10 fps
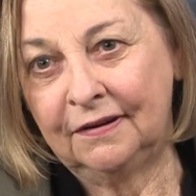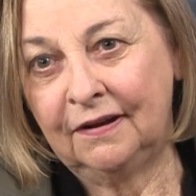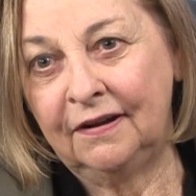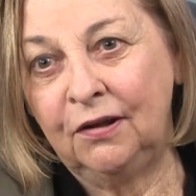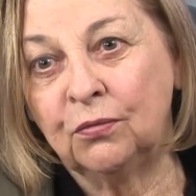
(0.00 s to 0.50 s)

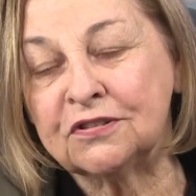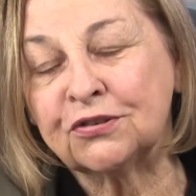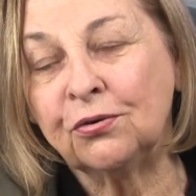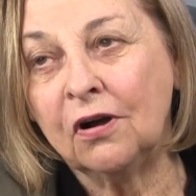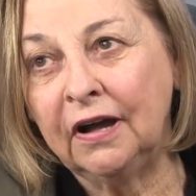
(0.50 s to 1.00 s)
I was
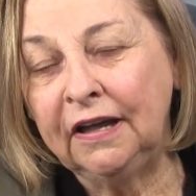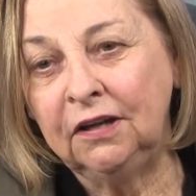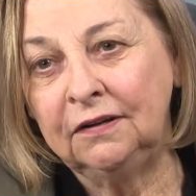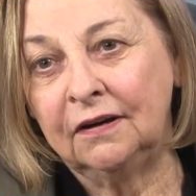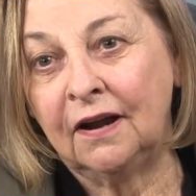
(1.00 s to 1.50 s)

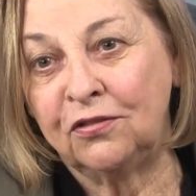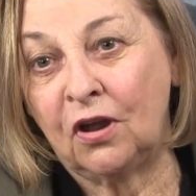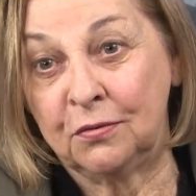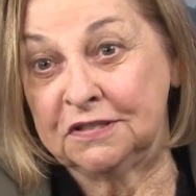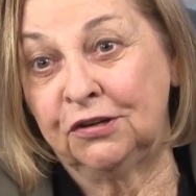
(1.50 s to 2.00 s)
crying, and I
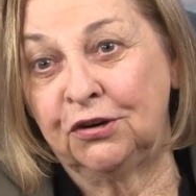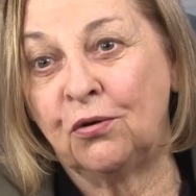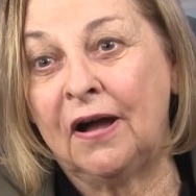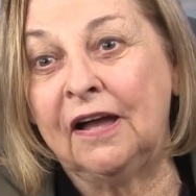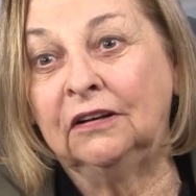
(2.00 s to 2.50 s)
thought I was going to
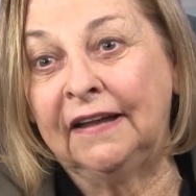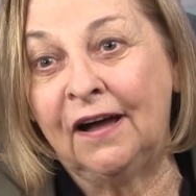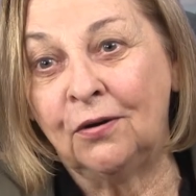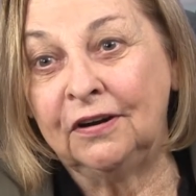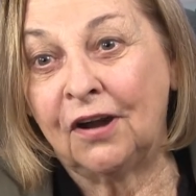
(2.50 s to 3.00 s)
cry out
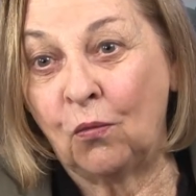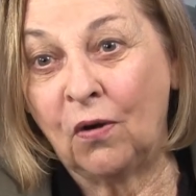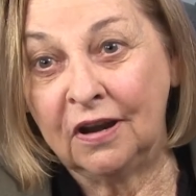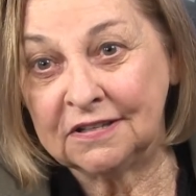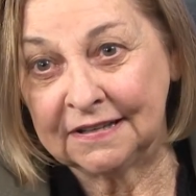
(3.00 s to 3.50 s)
loud, and I
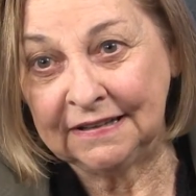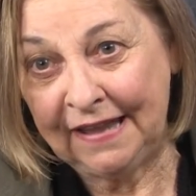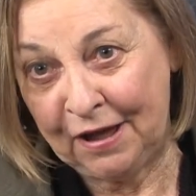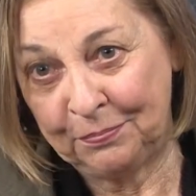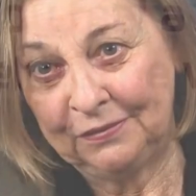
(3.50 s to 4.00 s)
wanted to
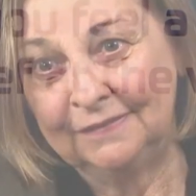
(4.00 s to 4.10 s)
clap.